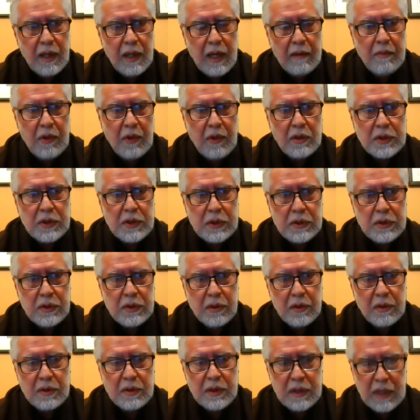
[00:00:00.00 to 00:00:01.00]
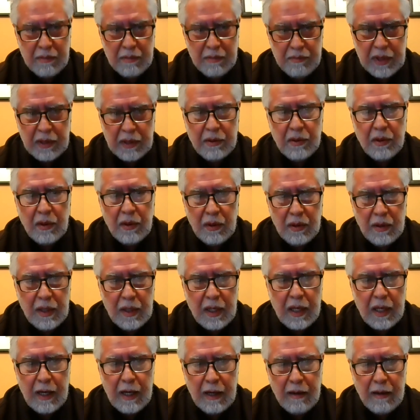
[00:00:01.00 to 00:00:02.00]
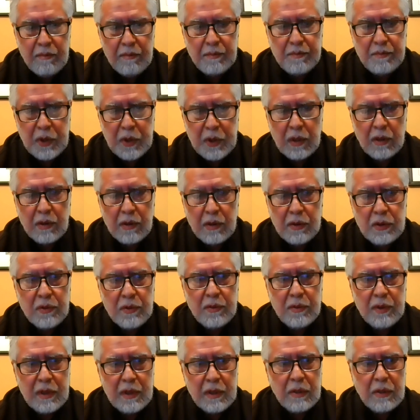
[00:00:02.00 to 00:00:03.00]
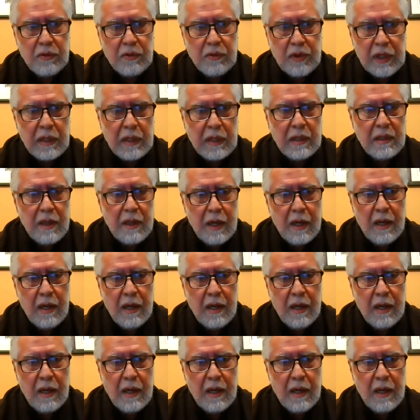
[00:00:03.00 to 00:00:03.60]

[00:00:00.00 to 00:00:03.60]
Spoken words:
I'm also skeptical, you know, to a degree